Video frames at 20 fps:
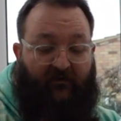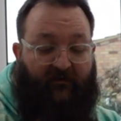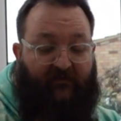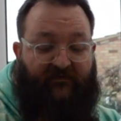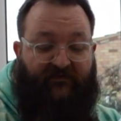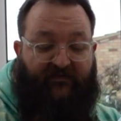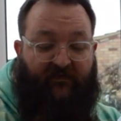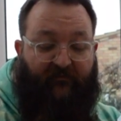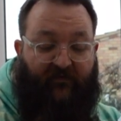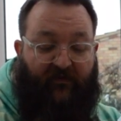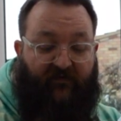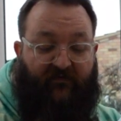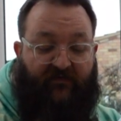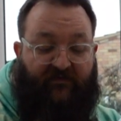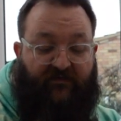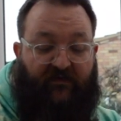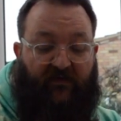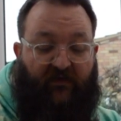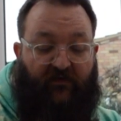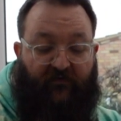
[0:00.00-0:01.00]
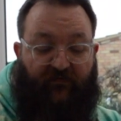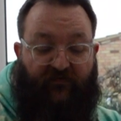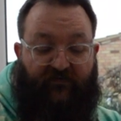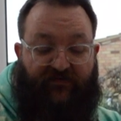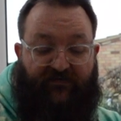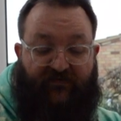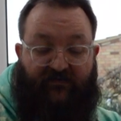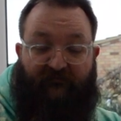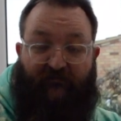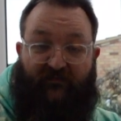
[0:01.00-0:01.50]
Something that's
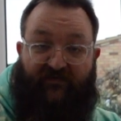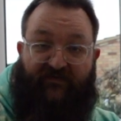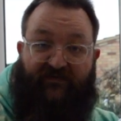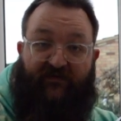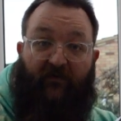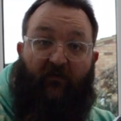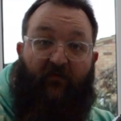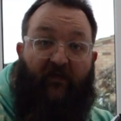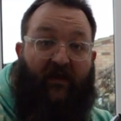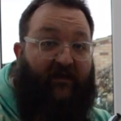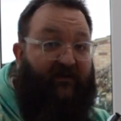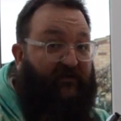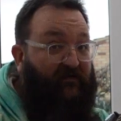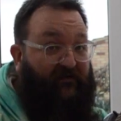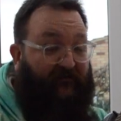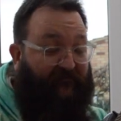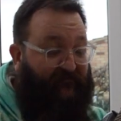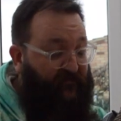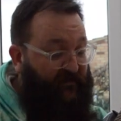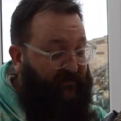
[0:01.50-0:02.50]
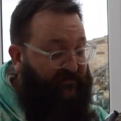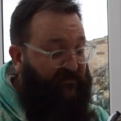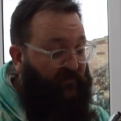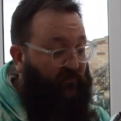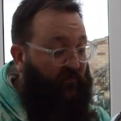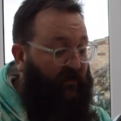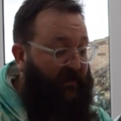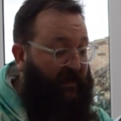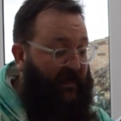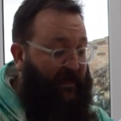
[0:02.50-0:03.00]
loose but still there you can fix
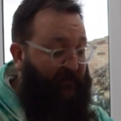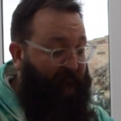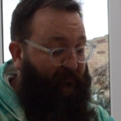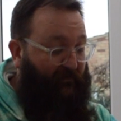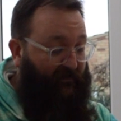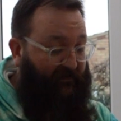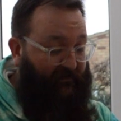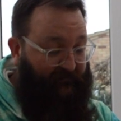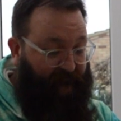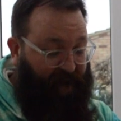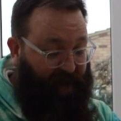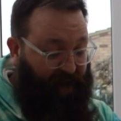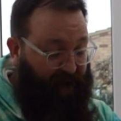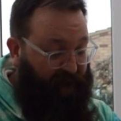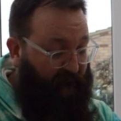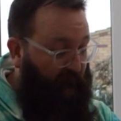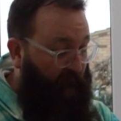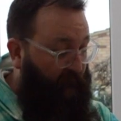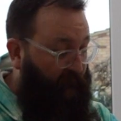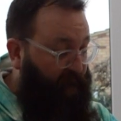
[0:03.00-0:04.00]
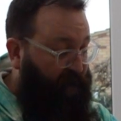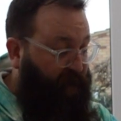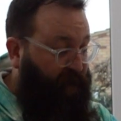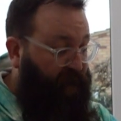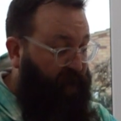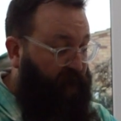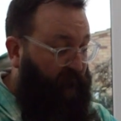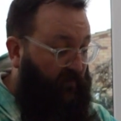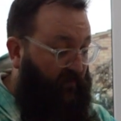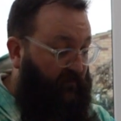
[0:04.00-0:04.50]
quite happily.
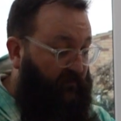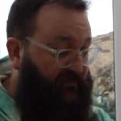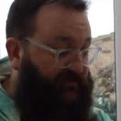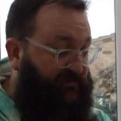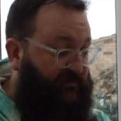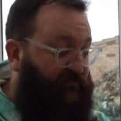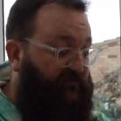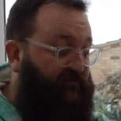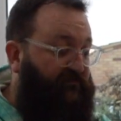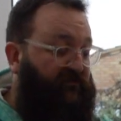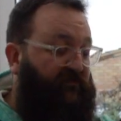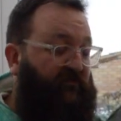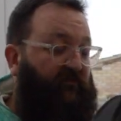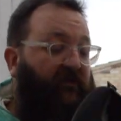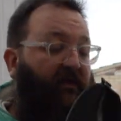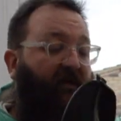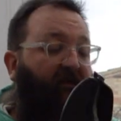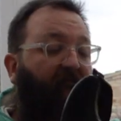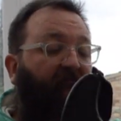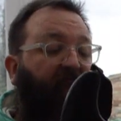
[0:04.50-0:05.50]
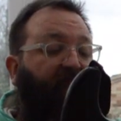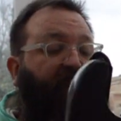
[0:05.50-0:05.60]
Are the screws all there?